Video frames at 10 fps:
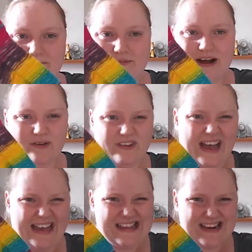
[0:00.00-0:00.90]
some brown
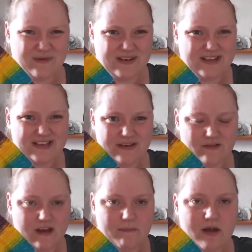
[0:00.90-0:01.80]
dye that I wanted to
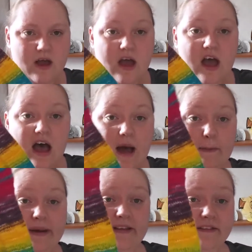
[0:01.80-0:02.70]
use up.
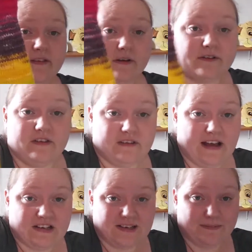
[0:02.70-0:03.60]
But in the socks, it's
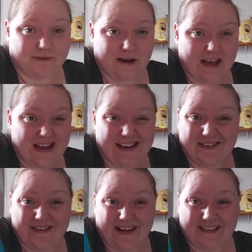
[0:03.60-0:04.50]
actually pretty
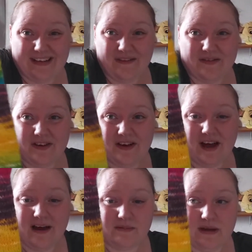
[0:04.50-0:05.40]
unoffensive.
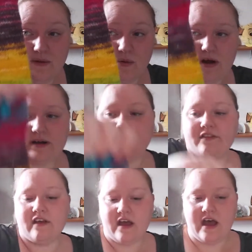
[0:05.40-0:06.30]
It
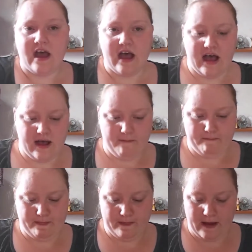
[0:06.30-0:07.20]
works.
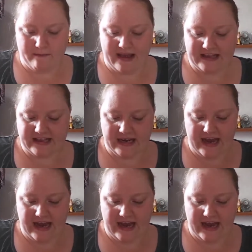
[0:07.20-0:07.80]
I made the